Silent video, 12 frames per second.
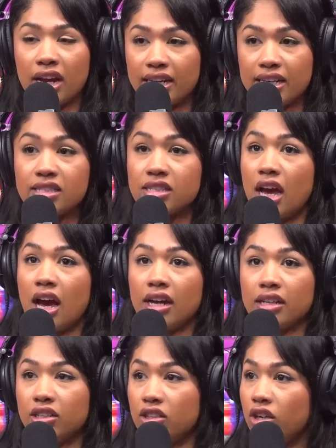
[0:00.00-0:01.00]
and he's
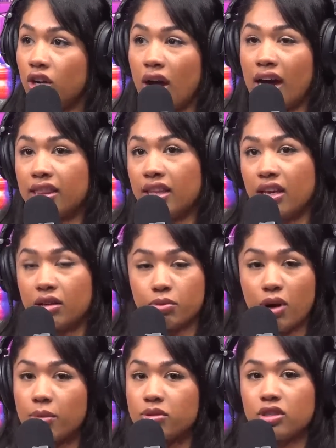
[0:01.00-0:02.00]
not. You know, I think
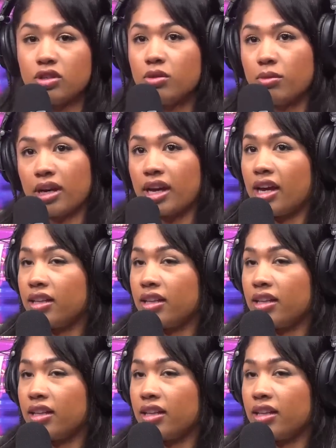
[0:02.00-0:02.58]
props to you, my guy.